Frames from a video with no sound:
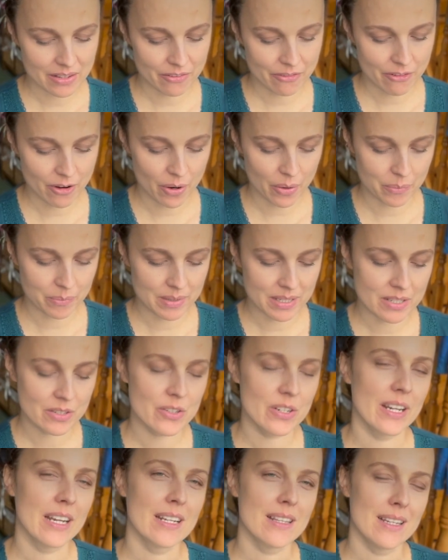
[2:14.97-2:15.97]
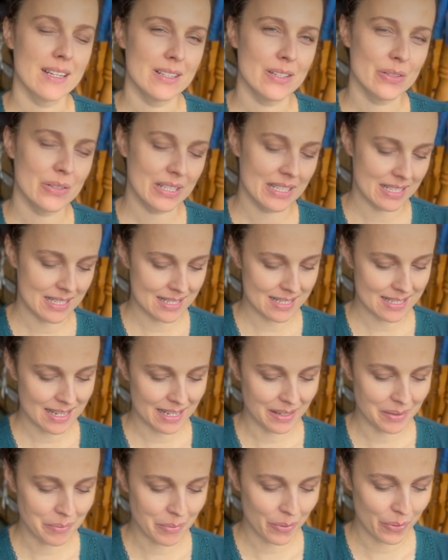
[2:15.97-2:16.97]
from Knitcrate. They don't exist
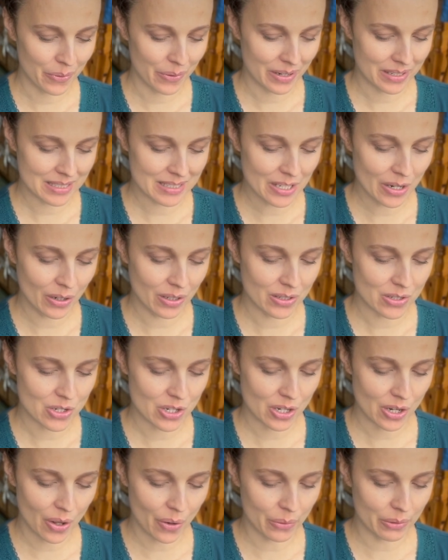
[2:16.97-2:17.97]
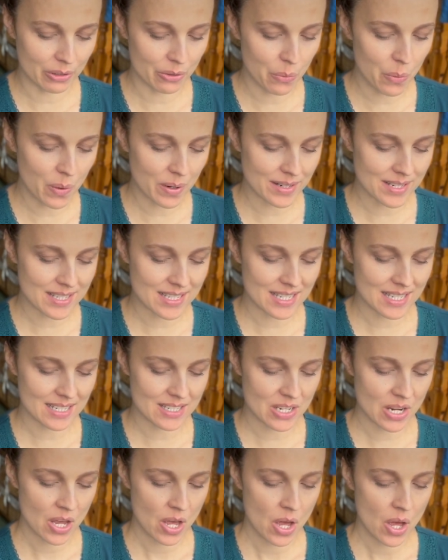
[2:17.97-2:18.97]
anymore. Anthology Glowing
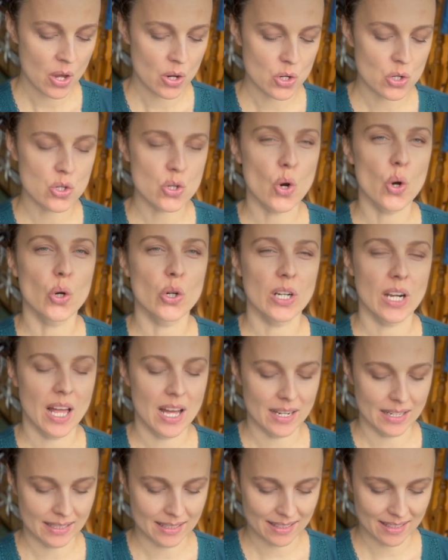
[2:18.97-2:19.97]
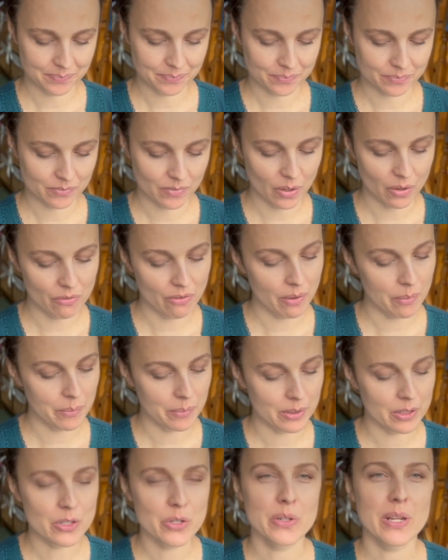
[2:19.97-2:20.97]
Worsted Shoreline,
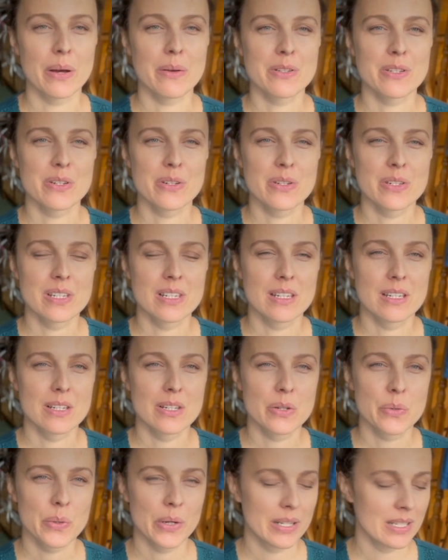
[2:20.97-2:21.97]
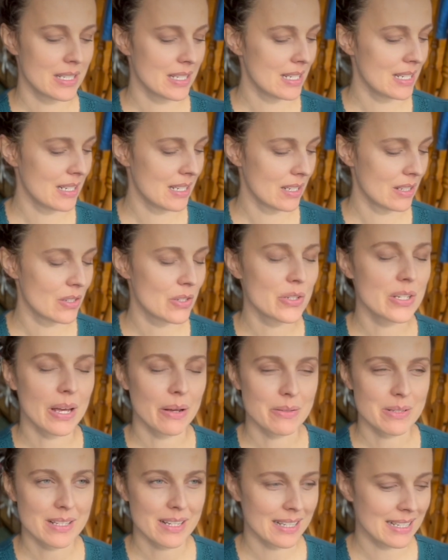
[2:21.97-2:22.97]
November 2019.
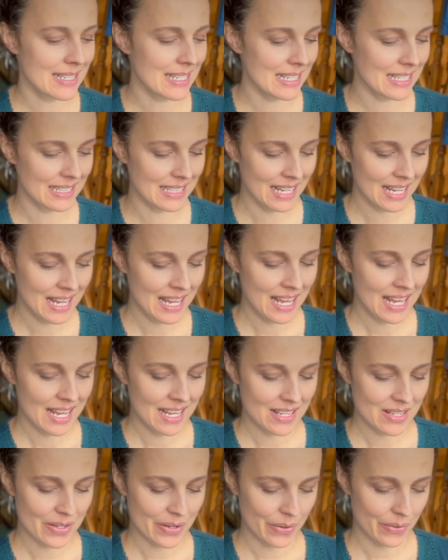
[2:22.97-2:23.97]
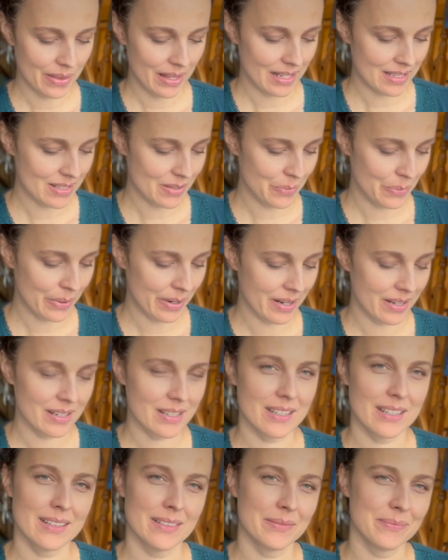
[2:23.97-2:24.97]
So that's where
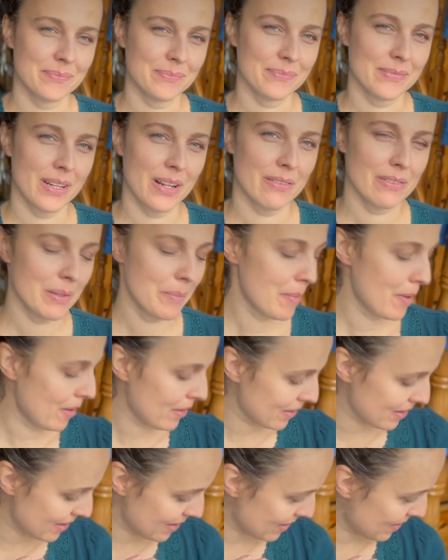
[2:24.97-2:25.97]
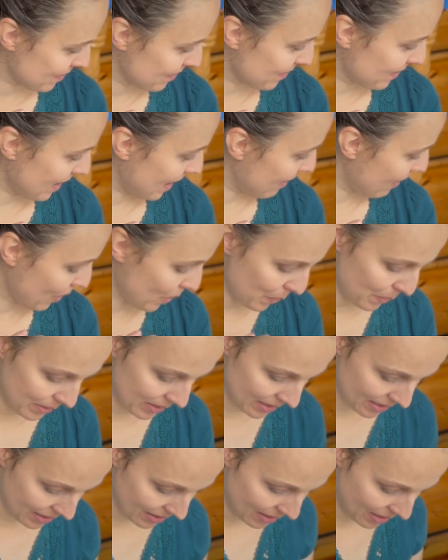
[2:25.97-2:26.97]
the lovely box I
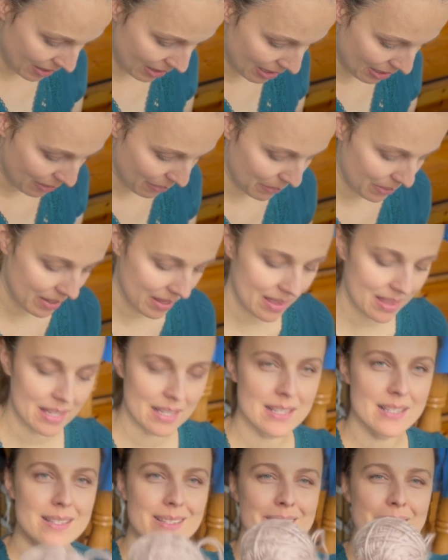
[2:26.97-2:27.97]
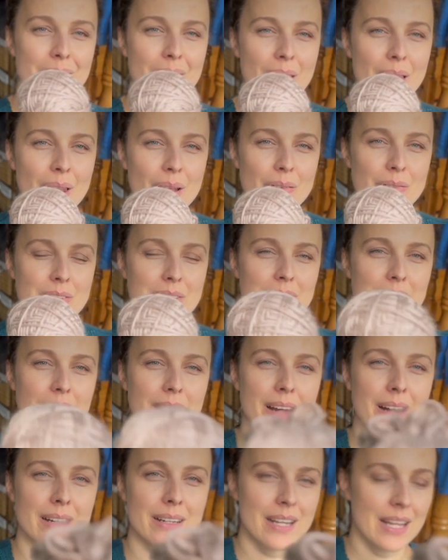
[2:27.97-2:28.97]
open with this lovely
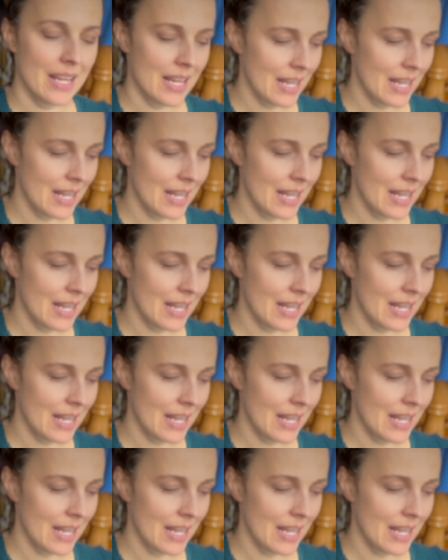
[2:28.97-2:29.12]
yarn.